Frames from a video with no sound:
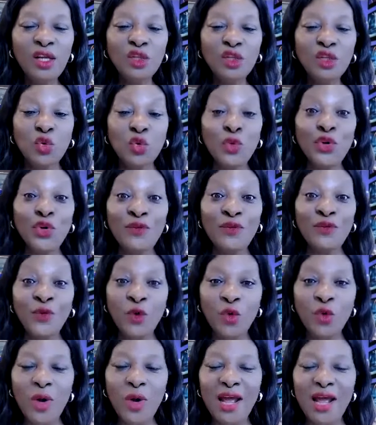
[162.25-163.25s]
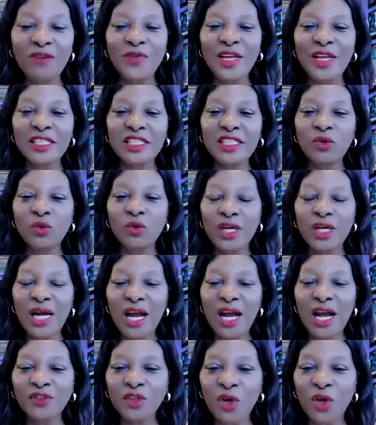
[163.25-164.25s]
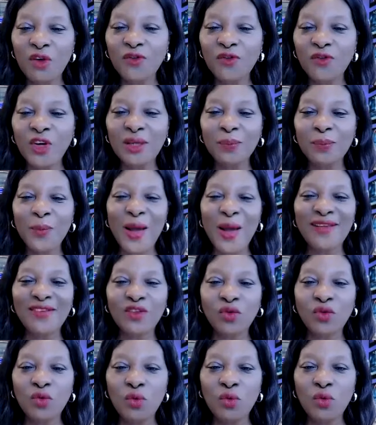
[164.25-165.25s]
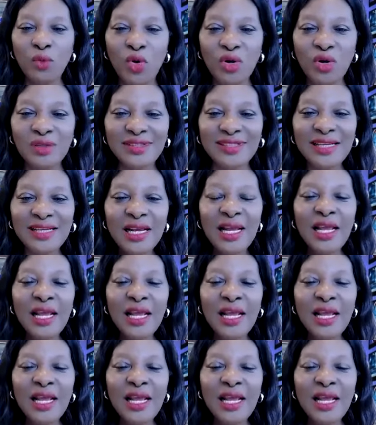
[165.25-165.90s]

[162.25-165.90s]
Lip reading: to review everything we have done for the past 2 months.